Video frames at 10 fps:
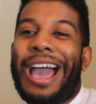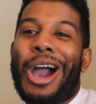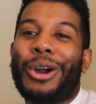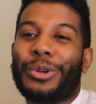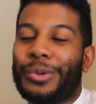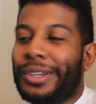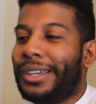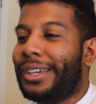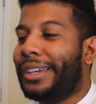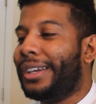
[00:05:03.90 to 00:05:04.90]
Al
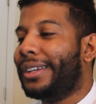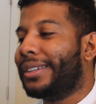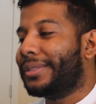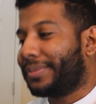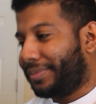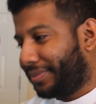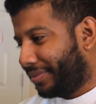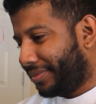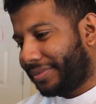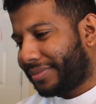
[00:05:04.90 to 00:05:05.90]
Green and
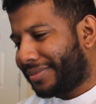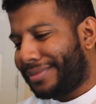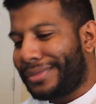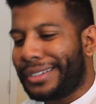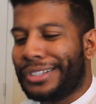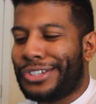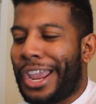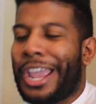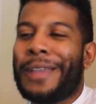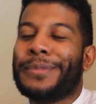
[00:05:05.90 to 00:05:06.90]

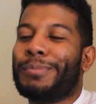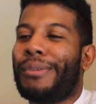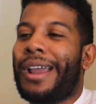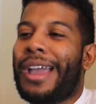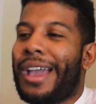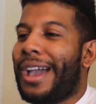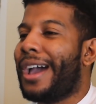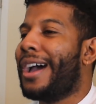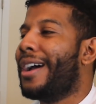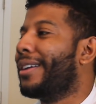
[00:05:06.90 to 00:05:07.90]
James
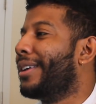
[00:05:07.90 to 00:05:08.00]
Brown